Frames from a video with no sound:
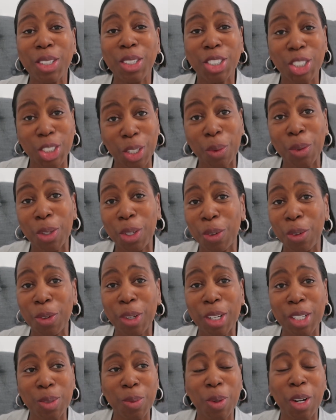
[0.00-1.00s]
show
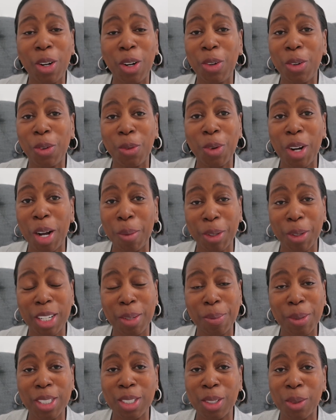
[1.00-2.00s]
you as well what I'm
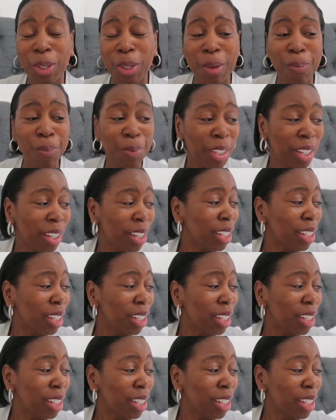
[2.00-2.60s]
gonna be doing.